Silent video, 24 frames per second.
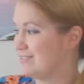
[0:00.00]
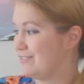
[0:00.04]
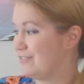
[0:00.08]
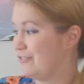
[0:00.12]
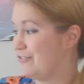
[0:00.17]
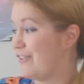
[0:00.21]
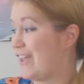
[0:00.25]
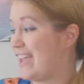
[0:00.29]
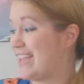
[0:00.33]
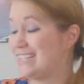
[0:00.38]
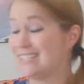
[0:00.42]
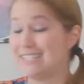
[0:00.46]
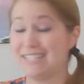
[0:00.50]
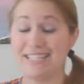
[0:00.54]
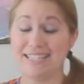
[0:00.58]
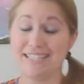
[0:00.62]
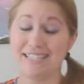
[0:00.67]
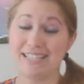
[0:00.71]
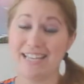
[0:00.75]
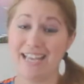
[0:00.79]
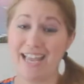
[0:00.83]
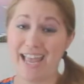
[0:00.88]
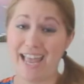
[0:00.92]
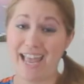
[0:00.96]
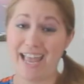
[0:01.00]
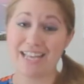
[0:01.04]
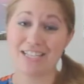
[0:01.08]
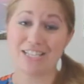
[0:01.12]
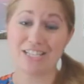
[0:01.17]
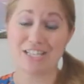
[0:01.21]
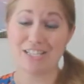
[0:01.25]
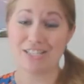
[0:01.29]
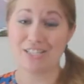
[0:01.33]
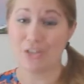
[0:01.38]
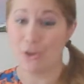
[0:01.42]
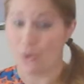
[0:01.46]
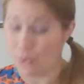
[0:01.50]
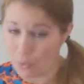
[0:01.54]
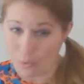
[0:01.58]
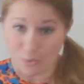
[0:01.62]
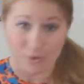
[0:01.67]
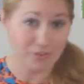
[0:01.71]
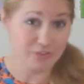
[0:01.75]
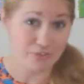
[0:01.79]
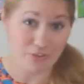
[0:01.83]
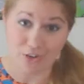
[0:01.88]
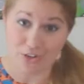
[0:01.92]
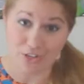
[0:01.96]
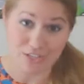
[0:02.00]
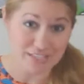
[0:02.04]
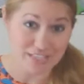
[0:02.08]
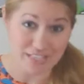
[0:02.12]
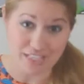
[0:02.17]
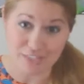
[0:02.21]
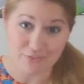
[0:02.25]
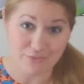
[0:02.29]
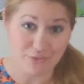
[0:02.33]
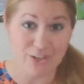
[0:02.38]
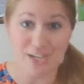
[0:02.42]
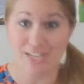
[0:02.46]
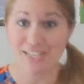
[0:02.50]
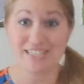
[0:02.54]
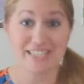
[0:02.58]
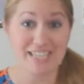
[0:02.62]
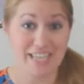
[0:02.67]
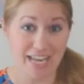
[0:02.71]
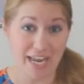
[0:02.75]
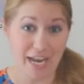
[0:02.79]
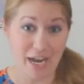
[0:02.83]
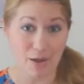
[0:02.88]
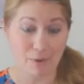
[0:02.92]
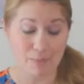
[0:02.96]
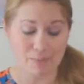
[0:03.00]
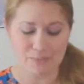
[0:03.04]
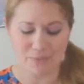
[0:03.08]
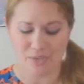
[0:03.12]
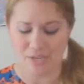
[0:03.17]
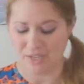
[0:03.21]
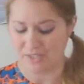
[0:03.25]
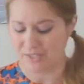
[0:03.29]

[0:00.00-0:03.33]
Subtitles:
faces, edges, or vertices for us to count.